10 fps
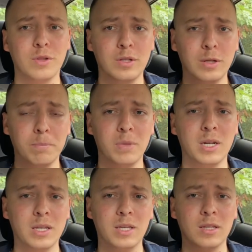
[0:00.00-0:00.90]
the
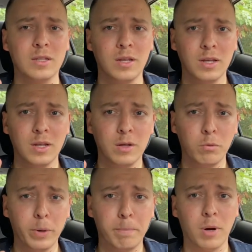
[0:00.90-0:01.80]
Dominican
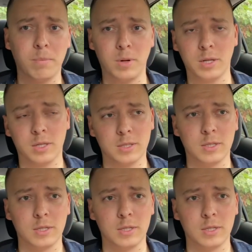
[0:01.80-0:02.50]
Republic.